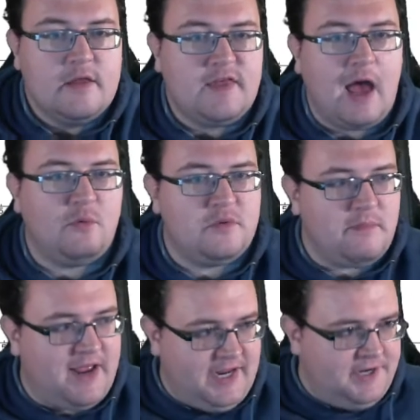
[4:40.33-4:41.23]
That would
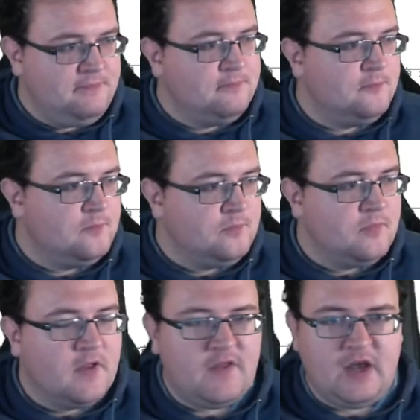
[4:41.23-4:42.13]
mean
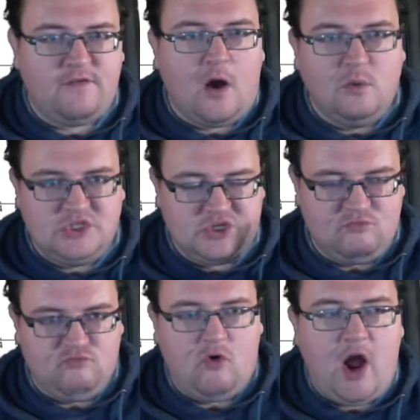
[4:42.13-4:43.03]
that if I was to
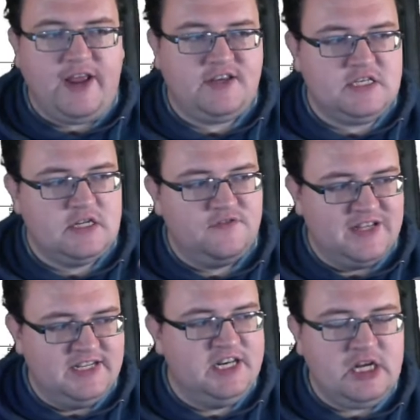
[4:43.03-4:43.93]
write the
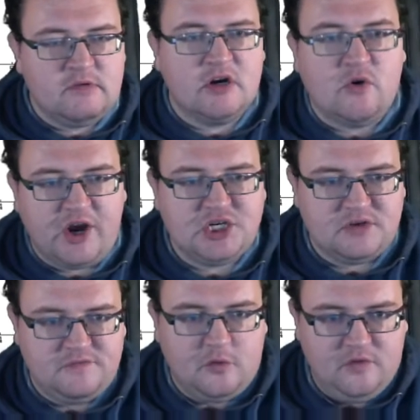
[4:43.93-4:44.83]
linear
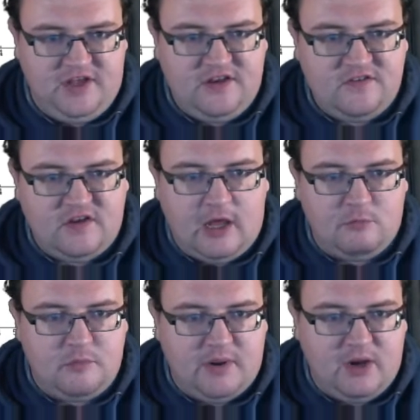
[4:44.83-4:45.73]
regression for this, it
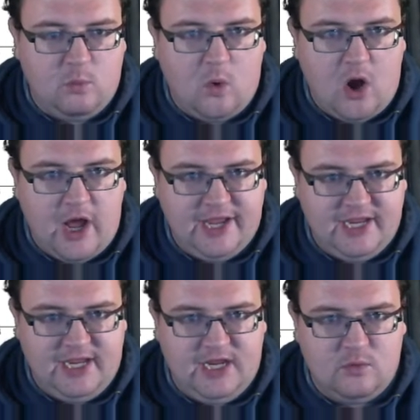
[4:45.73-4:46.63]
would be y
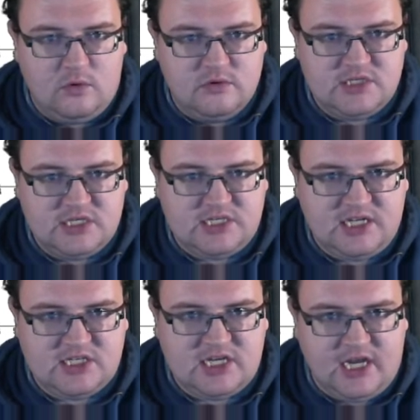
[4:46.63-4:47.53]
equals
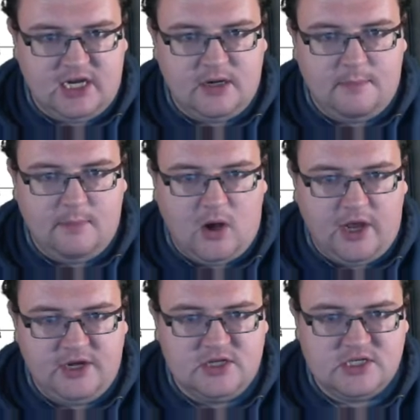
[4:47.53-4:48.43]
16
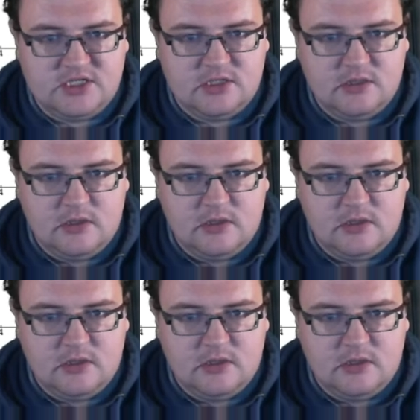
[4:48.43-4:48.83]
minus